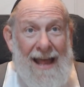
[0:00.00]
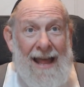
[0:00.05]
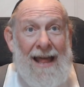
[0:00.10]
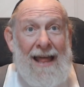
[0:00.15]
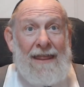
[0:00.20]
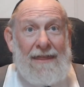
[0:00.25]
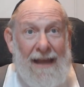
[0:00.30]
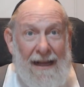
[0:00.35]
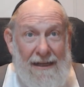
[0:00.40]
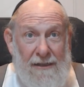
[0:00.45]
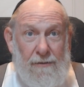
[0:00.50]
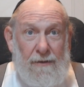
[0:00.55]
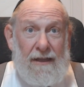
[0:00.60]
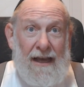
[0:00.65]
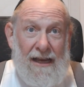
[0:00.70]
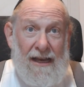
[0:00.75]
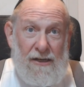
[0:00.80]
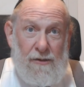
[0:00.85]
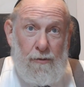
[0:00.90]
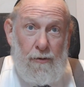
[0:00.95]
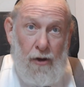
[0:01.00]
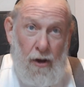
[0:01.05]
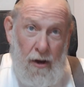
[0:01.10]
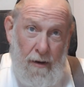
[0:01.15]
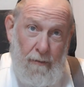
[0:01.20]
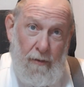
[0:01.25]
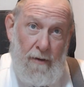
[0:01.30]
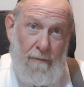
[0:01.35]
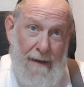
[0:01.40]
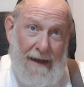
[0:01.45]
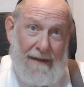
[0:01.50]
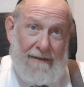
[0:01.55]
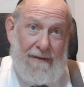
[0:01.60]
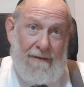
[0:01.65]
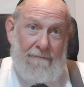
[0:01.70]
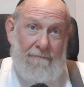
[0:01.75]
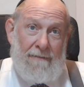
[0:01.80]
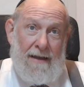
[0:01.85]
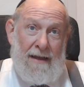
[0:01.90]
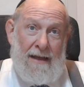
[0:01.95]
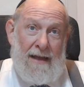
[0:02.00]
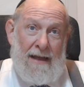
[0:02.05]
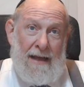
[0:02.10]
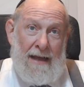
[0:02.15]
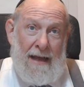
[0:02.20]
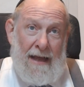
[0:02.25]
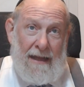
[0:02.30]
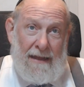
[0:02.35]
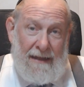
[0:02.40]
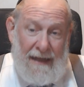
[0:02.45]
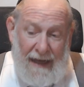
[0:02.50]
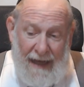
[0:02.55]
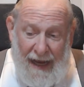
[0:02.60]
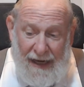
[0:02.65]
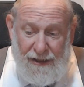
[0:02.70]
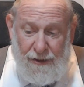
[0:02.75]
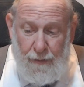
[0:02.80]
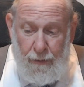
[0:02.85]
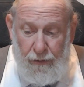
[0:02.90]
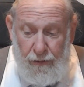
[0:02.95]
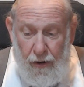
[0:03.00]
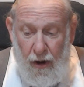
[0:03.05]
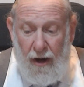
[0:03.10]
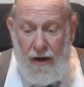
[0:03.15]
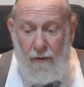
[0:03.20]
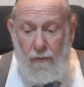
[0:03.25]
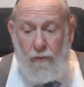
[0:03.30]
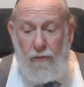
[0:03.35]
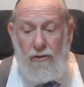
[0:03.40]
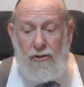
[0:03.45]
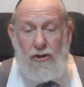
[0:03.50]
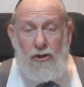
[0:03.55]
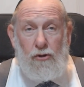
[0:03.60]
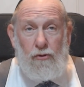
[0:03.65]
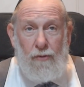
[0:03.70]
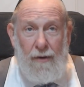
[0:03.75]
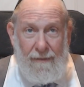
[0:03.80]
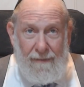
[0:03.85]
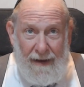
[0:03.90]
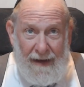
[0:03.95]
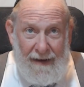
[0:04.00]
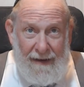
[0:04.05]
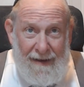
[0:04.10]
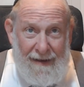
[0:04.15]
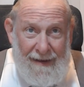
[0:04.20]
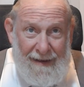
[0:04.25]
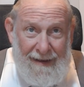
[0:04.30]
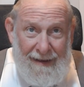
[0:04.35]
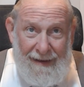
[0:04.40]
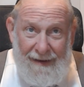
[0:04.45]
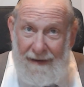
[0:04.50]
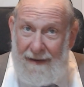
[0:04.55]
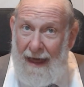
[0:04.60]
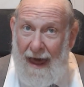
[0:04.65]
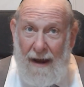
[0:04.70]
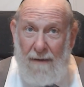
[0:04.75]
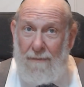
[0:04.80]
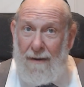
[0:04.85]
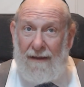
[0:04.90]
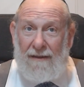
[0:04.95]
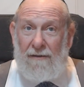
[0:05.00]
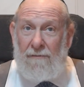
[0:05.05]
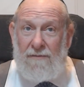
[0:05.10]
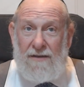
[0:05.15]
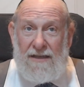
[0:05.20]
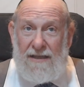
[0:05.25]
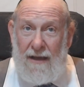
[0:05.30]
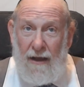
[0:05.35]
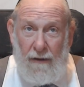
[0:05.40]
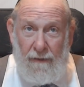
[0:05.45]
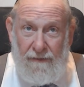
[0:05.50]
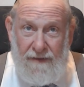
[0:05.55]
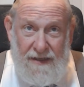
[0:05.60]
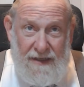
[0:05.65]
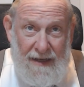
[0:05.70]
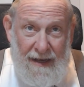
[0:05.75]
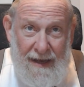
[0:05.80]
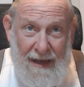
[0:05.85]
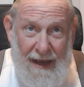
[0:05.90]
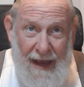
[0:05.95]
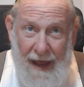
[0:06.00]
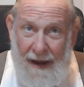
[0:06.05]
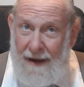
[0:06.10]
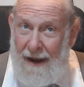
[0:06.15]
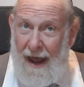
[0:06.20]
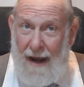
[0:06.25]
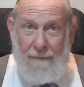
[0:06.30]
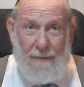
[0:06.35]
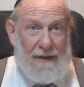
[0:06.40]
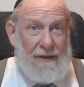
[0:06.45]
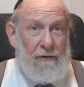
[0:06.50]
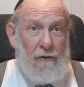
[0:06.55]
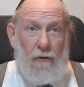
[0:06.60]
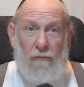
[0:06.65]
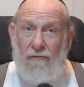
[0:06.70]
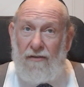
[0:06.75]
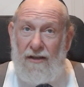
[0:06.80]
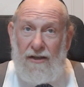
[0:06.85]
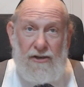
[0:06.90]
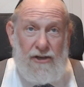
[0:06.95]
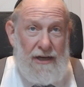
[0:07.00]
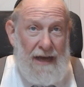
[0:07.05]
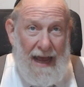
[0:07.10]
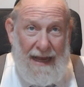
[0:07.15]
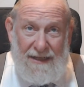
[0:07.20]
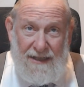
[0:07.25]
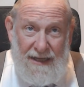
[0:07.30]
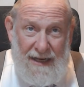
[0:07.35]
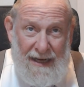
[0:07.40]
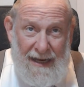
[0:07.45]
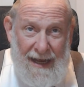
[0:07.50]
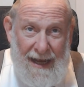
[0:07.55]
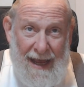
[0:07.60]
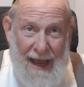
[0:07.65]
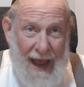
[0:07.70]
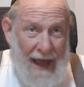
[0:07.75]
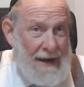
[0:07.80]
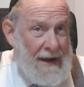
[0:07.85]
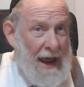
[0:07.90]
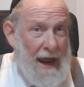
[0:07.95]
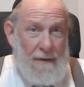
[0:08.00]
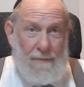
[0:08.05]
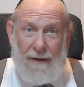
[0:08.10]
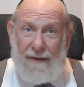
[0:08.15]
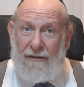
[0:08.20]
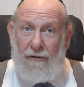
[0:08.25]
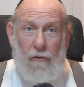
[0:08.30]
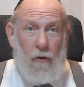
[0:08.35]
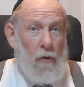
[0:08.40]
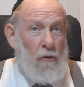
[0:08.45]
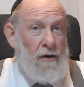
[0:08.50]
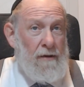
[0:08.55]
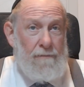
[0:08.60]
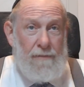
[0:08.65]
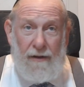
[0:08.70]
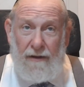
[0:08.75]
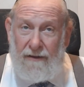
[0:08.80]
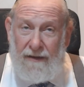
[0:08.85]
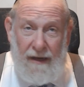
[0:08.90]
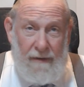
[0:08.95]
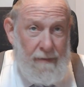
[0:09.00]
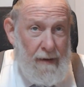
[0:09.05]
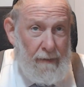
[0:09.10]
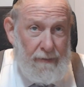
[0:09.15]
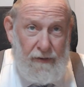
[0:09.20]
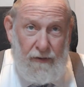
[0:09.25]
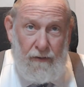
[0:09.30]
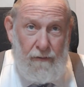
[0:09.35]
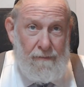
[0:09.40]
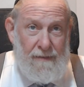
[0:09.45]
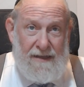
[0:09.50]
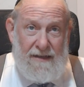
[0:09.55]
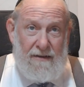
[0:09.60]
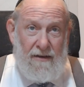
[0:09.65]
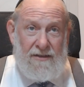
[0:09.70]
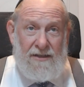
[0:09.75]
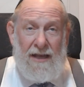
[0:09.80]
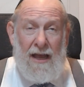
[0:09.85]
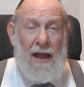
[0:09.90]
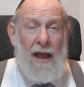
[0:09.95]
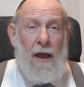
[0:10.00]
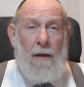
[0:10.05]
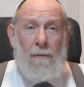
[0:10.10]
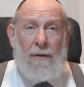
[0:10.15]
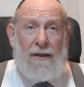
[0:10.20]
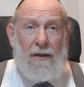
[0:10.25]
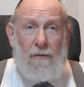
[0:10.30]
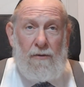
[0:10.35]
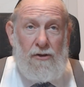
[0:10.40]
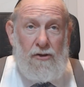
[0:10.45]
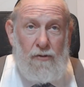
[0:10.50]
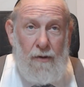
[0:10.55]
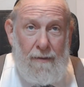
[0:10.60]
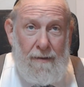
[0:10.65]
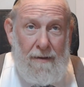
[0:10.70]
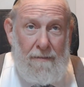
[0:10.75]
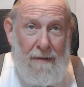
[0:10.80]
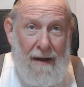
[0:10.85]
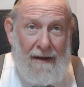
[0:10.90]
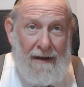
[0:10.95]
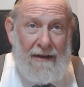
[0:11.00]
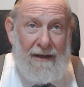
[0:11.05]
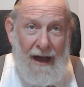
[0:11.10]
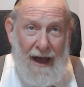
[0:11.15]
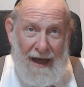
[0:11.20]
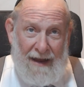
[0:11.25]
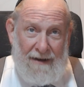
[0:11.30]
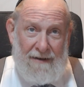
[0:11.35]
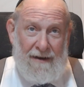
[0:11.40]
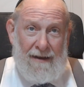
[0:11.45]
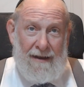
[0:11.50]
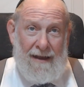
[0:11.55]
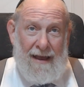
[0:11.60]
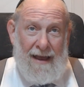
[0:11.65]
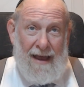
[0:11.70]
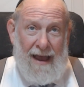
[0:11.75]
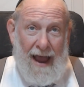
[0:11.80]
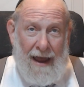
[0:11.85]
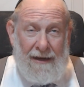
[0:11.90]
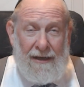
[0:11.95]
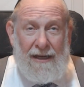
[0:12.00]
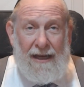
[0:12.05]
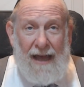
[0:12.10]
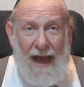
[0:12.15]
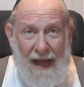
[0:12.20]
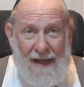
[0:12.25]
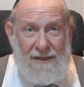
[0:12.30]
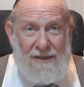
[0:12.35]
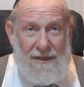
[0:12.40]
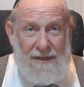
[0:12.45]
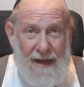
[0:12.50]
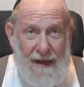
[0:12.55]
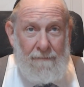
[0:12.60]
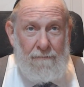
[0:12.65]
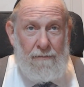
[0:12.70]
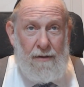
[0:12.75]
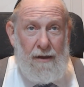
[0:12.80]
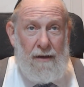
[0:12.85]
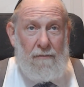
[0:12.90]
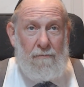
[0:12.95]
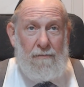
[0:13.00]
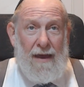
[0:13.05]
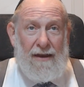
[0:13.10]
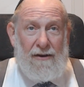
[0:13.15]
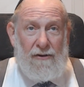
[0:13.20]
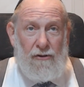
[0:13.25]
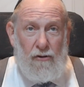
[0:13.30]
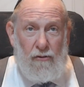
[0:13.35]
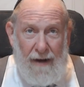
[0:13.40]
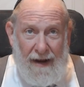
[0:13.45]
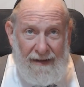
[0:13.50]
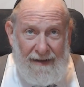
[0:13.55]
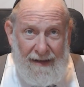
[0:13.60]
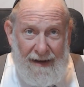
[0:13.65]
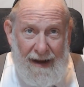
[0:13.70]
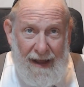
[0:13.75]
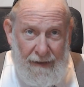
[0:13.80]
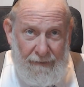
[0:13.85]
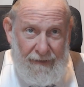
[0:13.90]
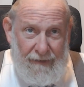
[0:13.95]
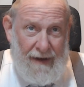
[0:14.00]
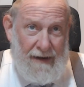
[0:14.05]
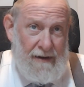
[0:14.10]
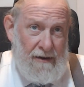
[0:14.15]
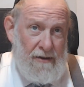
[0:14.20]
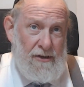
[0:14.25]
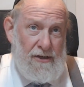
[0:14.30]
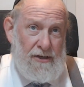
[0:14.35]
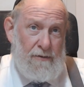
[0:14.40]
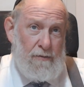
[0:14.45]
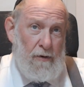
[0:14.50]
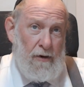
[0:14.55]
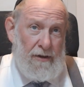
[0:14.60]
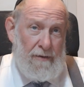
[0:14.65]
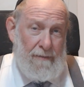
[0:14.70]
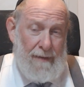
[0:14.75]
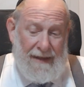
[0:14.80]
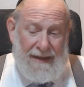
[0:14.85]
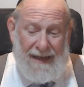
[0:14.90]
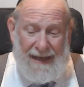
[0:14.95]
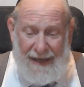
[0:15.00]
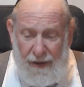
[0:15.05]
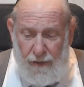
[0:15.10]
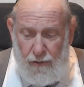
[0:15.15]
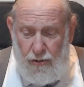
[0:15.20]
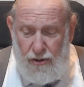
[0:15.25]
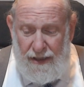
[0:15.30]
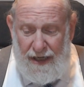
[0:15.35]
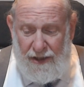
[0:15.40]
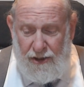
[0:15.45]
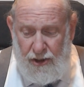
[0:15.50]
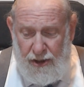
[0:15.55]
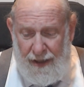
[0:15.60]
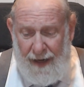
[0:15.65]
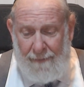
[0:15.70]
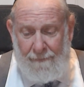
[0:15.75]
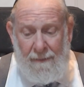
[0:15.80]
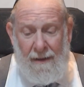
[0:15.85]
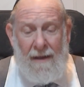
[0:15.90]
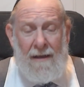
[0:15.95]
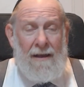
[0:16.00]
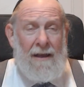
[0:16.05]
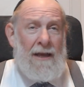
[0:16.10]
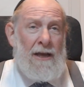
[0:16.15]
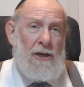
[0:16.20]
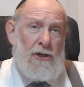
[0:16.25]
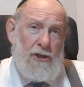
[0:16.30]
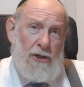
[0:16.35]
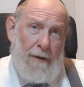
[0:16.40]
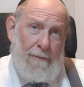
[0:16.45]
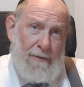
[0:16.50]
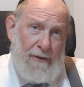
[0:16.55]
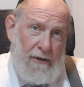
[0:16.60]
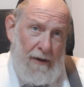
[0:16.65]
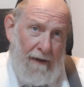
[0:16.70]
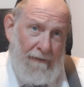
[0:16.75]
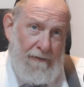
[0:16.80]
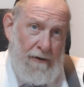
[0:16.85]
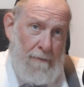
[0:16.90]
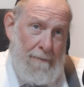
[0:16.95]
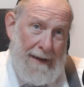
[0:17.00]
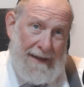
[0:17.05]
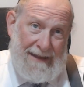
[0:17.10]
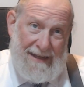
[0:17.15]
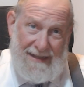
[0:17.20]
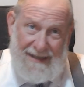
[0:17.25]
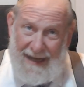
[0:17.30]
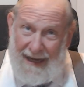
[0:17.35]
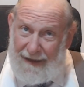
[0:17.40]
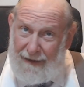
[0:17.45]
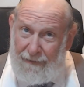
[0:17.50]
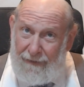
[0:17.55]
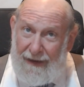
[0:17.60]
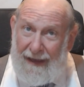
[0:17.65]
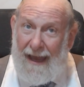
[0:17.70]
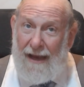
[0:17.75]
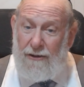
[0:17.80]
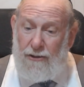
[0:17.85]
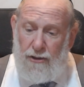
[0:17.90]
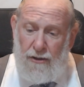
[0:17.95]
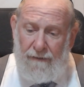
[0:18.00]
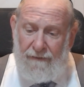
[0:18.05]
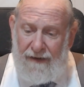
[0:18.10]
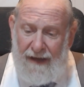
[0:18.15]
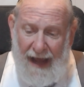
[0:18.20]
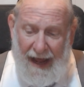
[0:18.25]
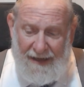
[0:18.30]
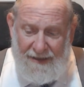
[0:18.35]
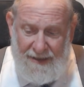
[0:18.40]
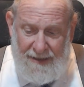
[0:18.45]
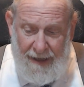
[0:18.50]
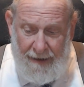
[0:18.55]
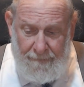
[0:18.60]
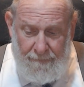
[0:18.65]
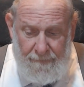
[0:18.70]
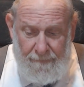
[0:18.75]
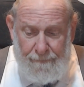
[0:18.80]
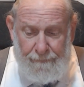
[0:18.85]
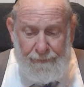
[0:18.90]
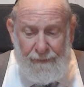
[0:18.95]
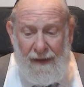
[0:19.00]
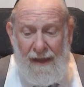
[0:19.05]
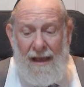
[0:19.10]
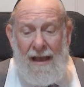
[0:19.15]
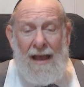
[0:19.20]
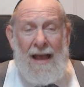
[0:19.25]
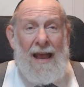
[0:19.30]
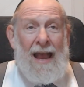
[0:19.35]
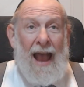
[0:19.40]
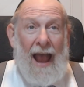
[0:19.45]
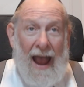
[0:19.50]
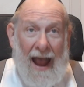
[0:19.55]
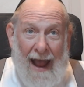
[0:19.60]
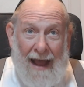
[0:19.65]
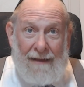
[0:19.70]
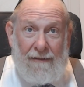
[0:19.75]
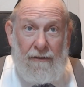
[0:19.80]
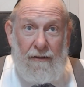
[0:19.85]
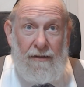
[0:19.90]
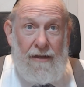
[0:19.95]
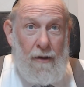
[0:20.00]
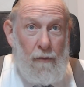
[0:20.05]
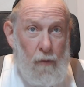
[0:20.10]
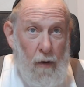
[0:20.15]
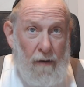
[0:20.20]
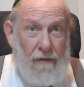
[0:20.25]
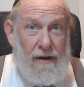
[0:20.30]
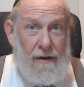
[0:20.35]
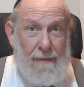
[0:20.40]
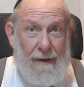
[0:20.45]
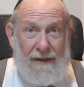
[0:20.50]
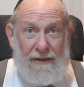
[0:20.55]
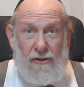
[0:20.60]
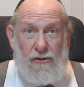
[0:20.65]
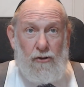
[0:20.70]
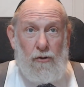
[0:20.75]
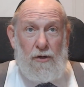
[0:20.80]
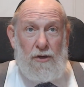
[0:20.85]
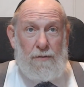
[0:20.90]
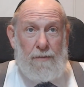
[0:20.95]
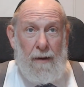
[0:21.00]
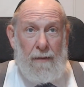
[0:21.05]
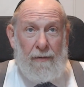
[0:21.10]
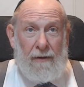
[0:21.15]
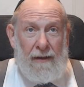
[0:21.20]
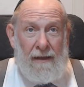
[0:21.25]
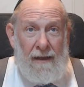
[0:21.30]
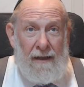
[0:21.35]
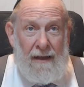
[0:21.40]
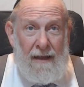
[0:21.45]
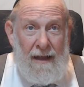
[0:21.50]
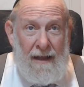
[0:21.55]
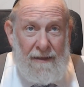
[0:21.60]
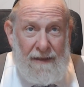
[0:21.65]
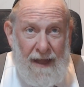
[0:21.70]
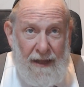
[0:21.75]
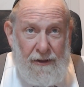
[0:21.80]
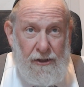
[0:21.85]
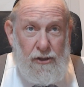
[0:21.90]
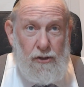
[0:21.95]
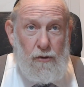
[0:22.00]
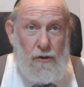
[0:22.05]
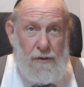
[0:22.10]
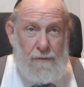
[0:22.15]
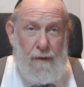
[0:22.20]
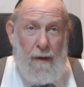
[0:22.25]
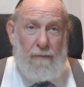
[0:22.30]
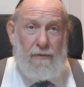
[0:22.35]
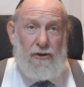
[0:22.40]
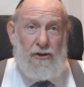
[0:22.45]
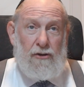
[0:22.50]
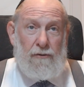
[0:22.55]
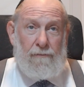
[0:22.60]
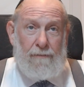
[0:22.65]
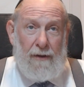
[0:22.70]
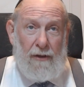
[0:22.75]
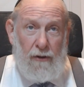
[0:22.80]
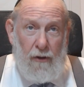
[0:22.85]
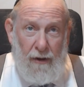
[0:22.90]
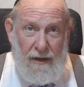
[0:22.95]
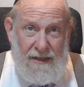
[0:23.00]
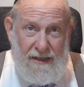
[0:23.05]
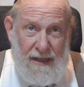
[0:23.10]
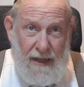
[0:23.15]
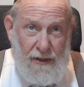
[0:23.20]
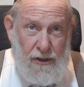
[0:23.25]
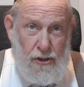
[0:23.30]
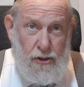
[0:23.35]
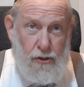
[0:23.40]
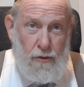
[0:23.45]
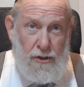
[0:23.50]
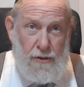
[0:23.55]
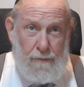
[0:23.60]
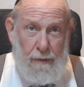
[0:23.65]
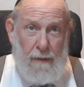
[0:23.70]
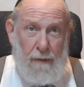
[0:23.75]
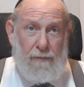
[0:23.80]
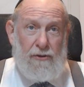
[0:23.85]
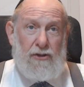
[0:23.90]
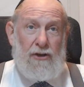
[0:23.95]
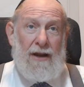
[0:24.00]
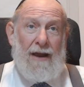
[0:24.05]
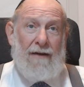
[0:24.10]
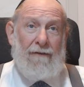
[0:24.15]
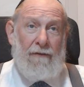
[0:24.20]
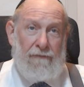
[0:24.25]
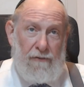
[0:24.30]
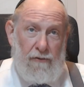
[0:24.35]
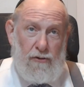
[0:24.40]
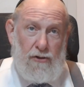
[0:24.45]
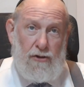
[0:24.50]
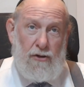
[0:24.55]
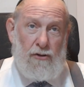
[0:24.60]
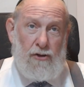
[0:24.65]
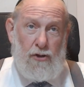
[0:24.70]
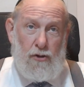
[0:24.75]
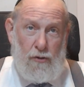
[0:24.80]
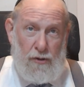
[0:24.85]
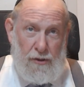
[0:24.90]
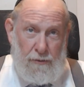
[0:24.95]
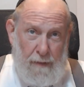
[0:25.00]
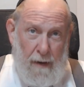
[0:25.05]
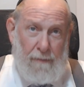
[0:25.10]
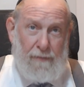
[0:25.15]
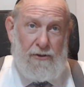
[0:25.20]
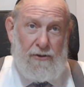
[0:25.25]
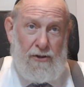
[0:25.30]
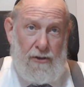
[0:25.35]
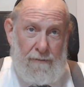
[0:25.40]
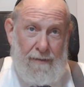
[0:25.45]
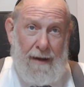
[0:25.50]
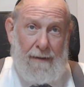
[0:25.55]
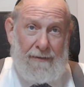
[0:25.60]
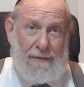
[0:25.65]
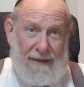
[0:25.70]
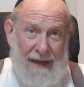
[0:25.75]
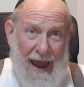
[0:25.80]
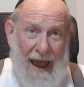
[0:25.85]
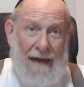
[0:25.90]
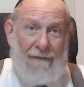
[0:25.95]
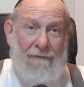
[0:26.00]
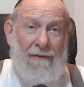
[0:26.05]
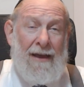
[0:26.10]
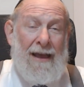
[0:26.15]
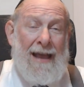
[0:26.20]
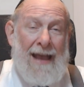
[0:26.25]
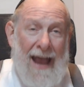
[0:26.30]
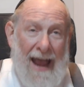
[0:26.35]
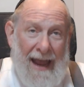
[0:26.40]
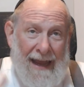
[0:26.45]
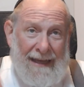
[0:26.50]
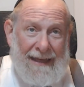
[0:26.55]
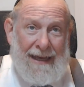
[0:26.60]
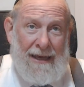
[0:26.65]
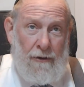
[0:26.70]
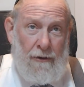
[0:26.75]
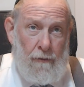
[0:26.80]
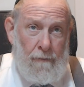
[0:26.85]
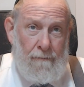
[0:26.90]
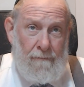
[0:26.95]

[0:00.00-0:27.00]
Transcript: That's what the Chashmonaim were about. The Chashmonaim were dreaming, not about themselves, and not about their own religiosity, and not about their own ability to be able to do mitzvahs, but they were dreaming about God, and God's name being made great and elevated in this world, about the Kiddush Hashem Shebedavar, about the sanctification of God's name. And they worried about the Jewish people. that the Jewish people shouldn't be lost, that the Jewish people should have a future, the Jewish people should be able to have a kiyum.